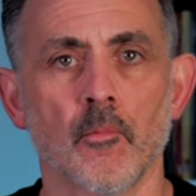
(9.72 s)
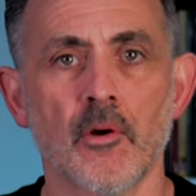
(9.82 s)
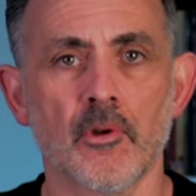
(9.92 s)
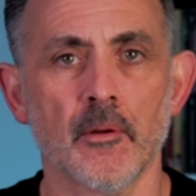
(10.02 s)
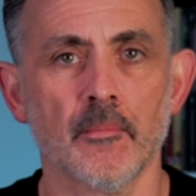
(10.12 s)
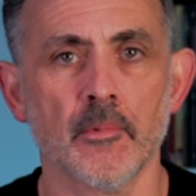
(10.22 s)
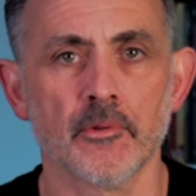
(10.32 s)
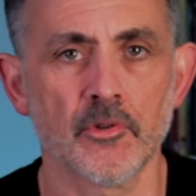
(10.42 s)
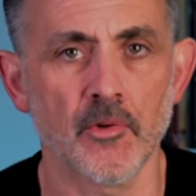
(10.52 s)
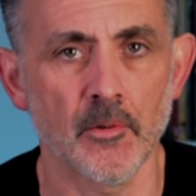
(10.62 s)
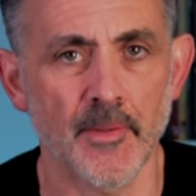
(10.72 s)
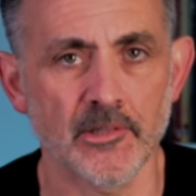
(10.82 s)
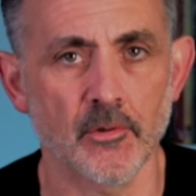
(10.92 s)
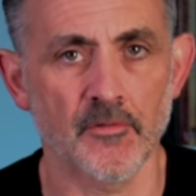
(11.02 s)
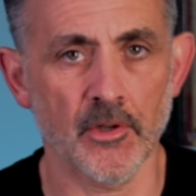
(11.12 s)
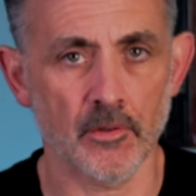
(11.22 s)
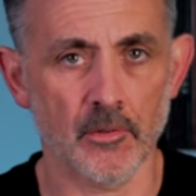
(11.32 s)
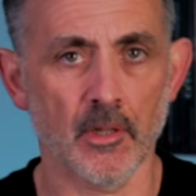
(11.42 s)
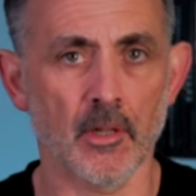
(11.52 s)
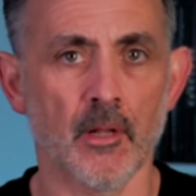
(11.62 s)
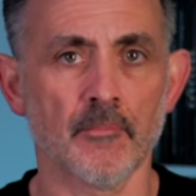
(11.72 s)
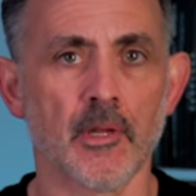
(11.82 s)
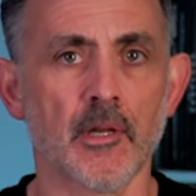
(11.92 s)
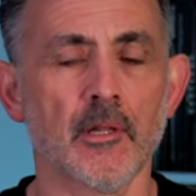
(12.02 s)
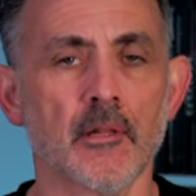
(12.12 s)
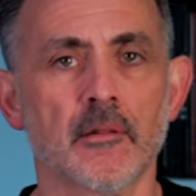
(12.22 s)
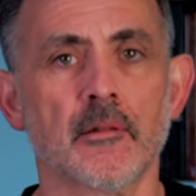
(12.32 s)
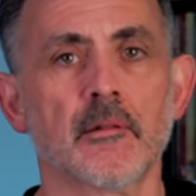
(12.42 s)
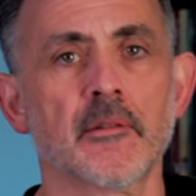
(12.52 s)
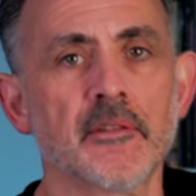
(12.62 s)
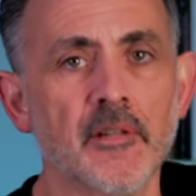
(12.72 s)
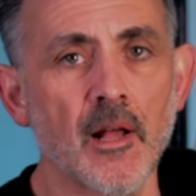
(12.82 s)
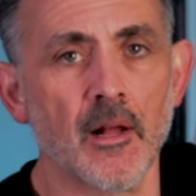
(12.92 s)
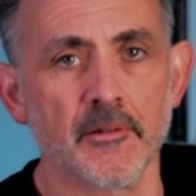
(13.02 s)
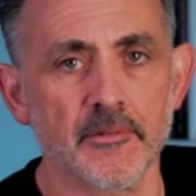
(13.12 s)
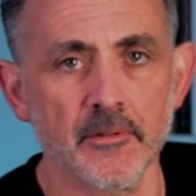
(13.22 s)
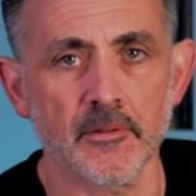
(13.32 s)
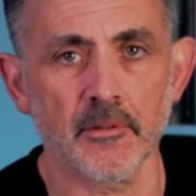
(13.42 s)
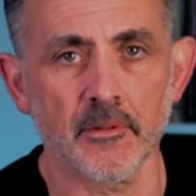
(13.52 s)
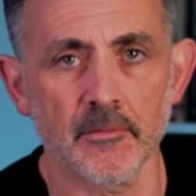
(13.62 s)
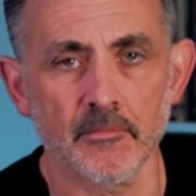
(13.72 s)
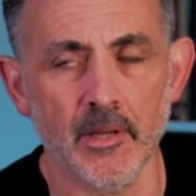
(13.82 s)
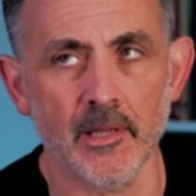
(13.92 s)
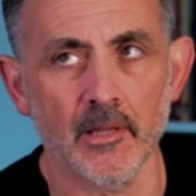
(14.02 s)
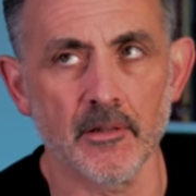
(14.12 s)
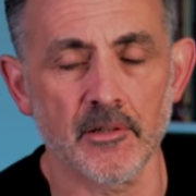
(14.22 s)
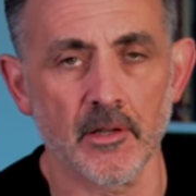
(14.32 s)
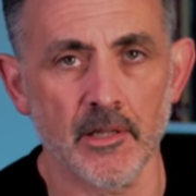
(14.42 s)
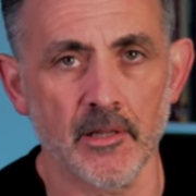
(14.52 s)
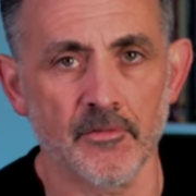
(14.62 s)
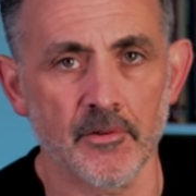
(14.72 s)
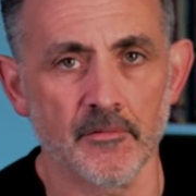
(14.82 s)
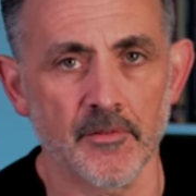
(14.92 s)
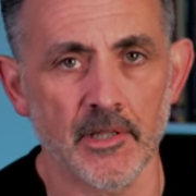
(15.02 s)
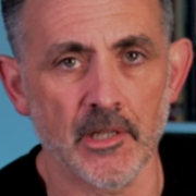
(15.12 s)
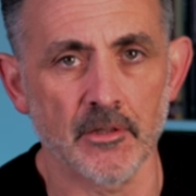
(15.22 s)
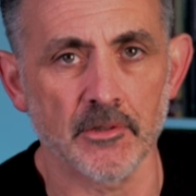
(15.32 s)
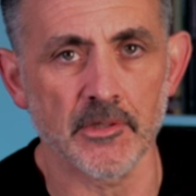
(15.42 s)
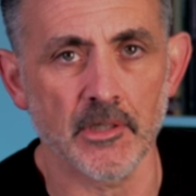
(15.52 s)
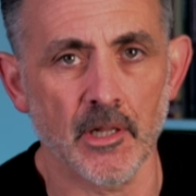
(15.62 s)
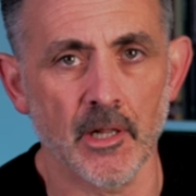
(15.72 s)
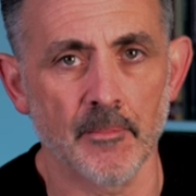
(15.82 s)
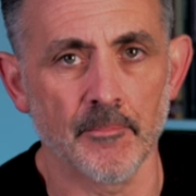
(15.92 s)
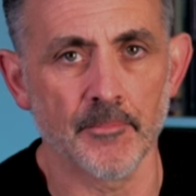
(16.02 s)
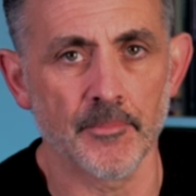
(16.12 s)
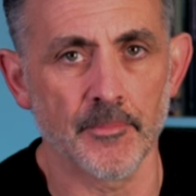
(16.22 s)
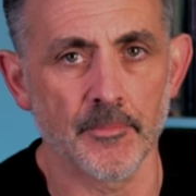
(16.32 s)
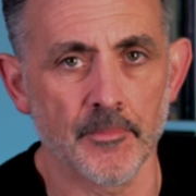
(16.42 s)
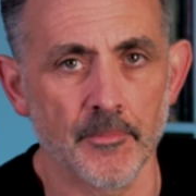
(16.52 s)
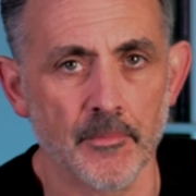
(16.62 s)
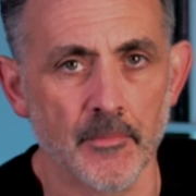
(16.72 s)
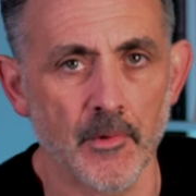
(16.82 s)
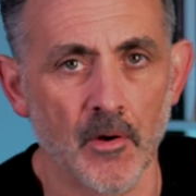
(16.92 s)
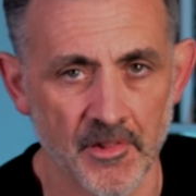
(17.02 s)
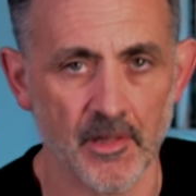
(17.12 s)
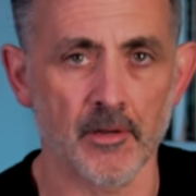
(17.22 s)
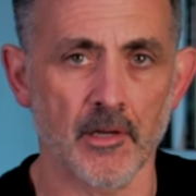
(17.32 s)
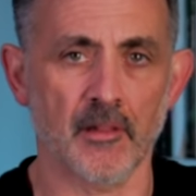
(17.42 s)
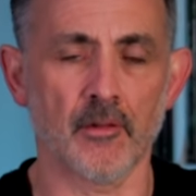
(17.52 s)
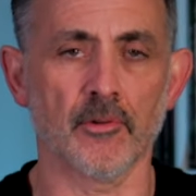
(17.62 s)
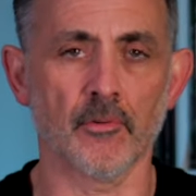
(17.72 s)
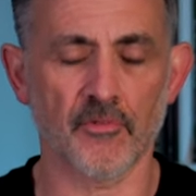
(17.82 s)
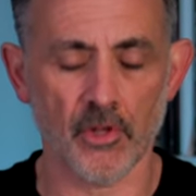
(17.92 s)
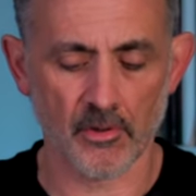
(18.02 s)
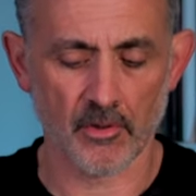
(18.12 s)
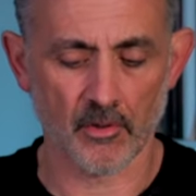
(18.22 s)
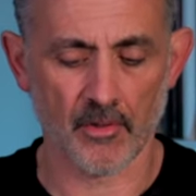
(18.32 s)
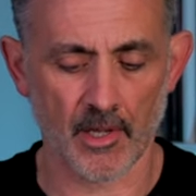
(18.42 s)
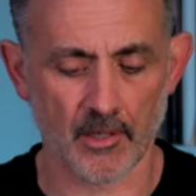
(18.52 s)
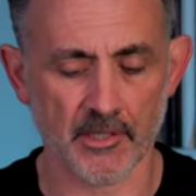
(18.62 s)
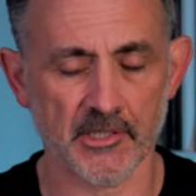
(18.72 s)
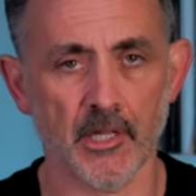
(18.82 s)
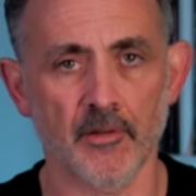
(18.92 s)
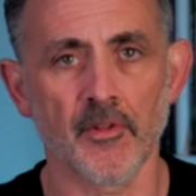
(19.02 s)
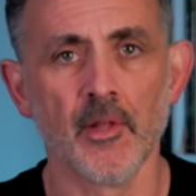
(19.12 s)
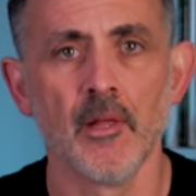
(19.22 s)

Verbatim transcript: Welcome to Real Magic Review. I'm gonna start making slightly different videos. Um, obviously, I'm gonna still do reviews, all that kind of stuff.